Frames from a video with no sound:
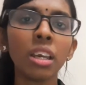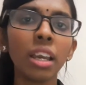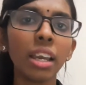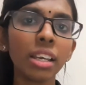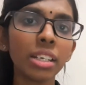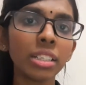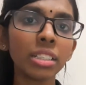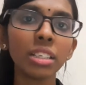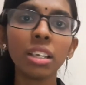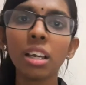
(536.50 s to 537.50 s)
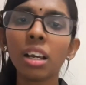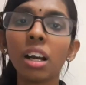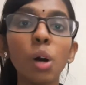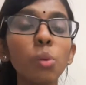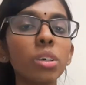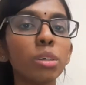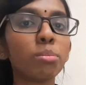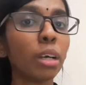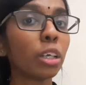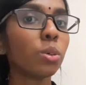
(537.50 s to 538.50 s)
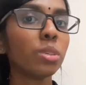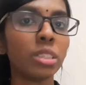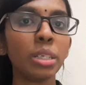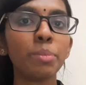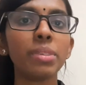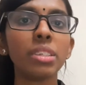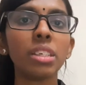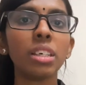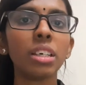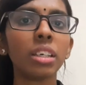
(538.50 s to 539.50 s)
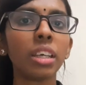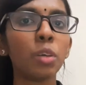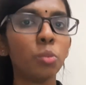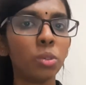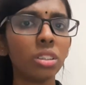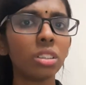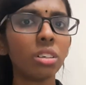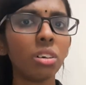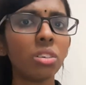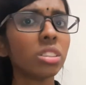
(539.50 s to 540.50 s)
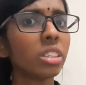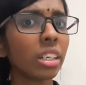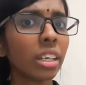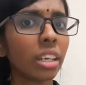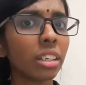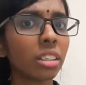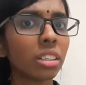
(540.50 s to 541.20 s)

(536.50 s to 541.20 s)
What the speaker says: And how a microchip can work on jacket?